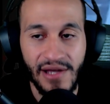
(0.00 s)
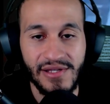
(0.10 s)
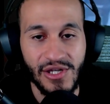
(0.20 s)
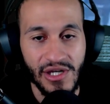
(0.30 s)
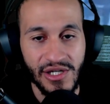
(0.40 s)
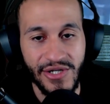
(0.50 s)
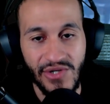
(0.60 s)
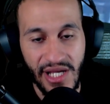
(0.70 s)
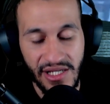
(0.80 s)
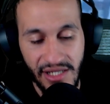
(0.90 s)
to
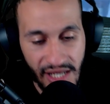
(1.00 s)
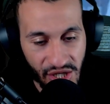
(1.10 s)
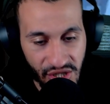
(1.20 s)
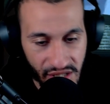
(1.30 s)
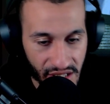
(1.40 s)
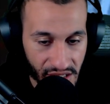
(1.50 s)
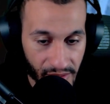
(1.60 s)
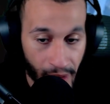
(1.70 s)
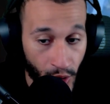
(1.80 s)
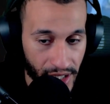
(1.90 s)
induce hesitation in his
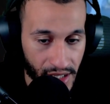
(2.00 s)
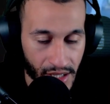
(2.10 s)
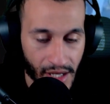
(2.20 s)
opponent,